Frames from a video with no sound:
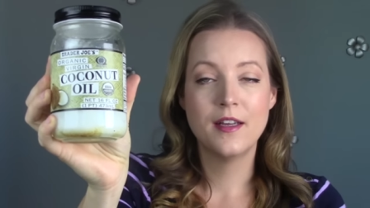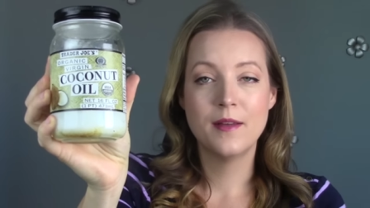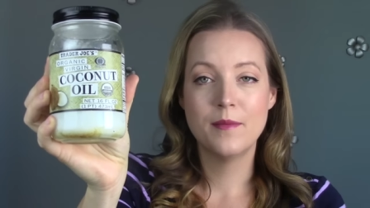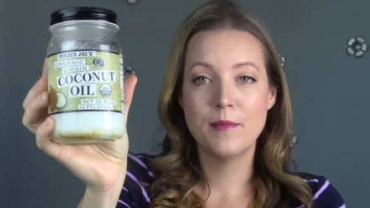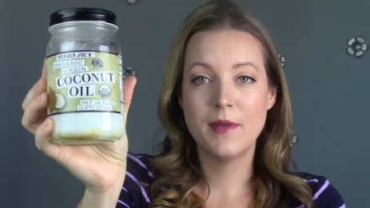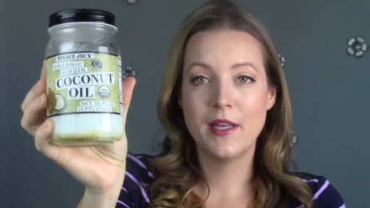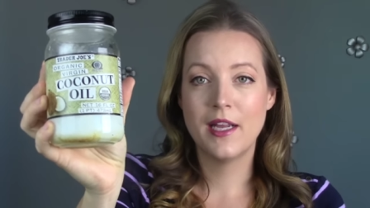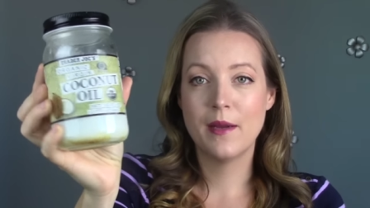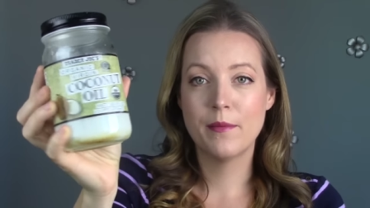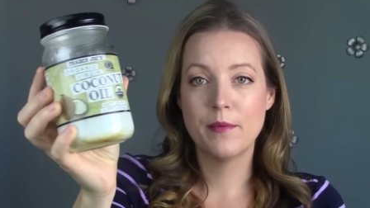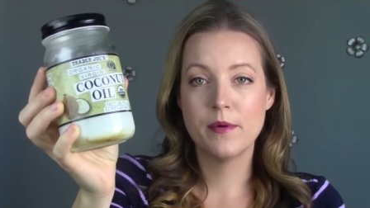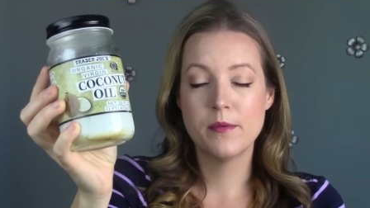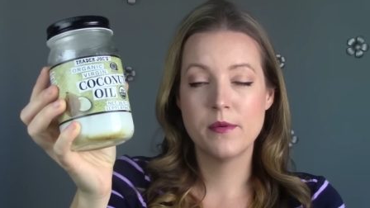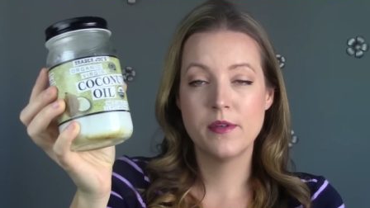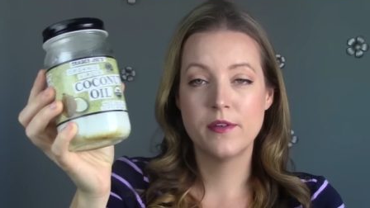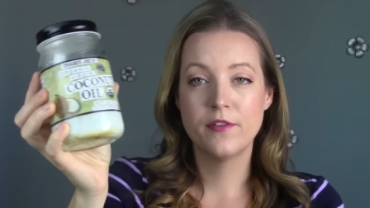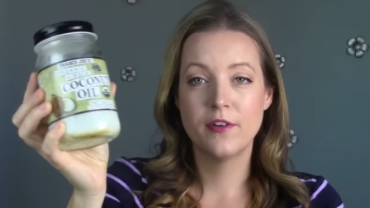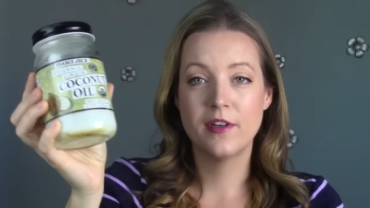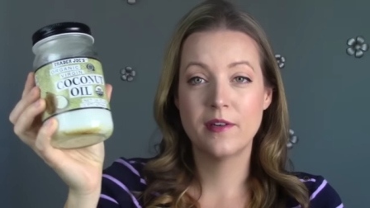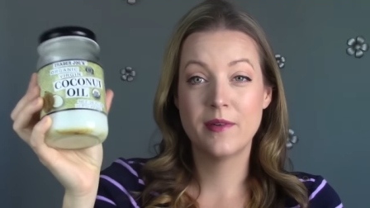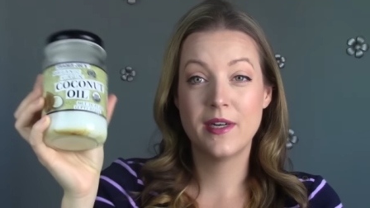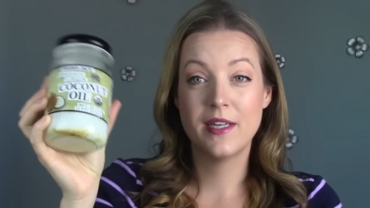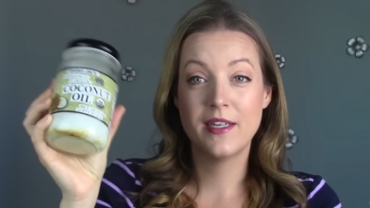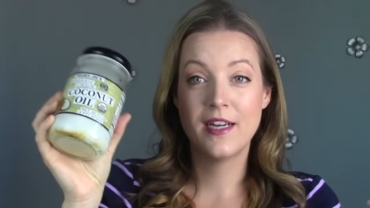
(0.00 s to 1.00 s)
makeup remover
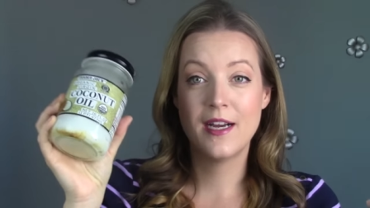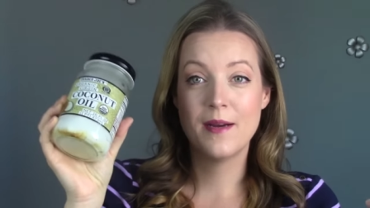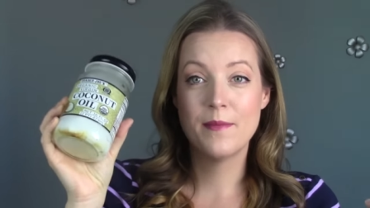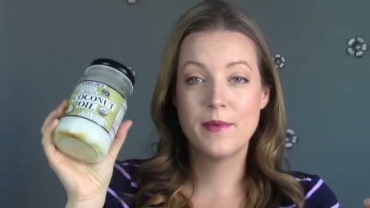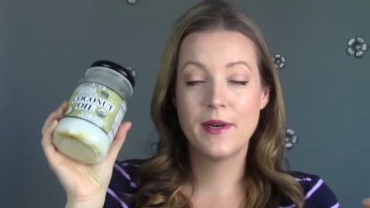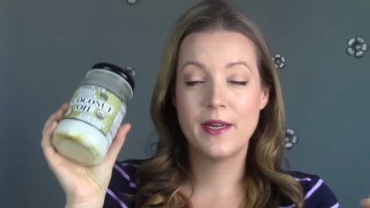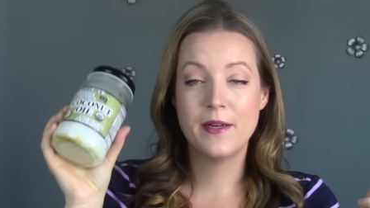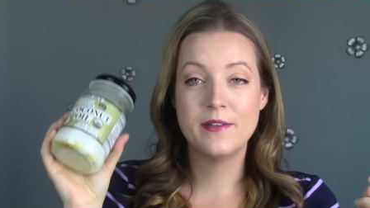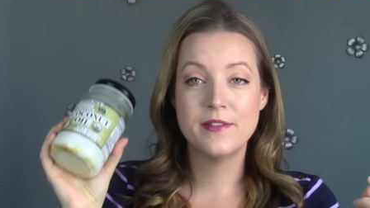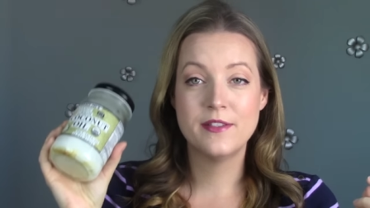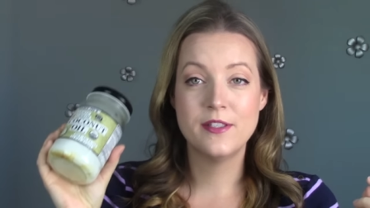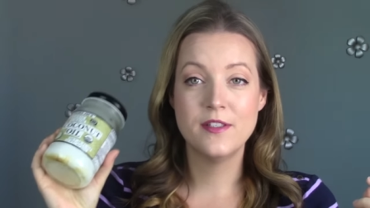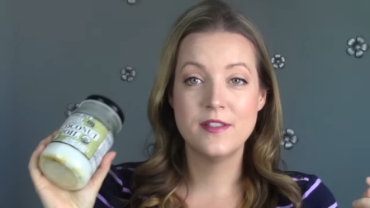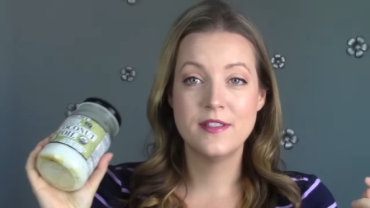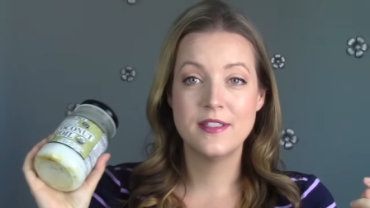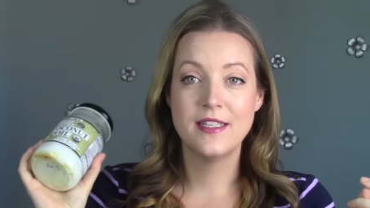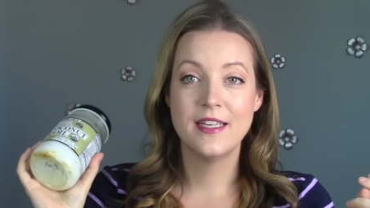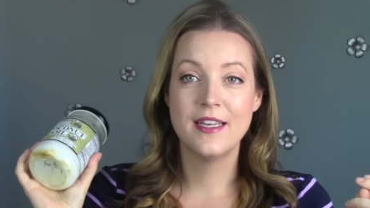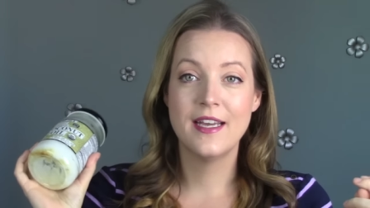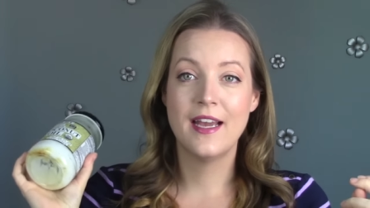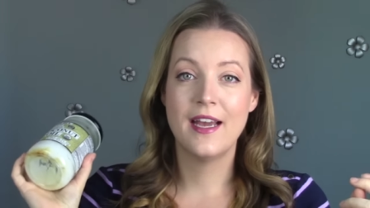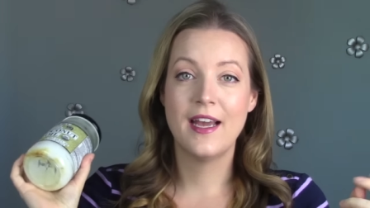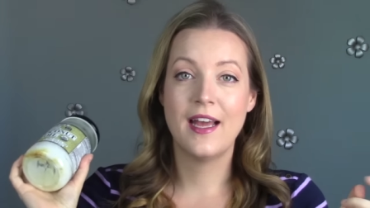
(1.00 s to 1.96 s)
and whatnot but I was using it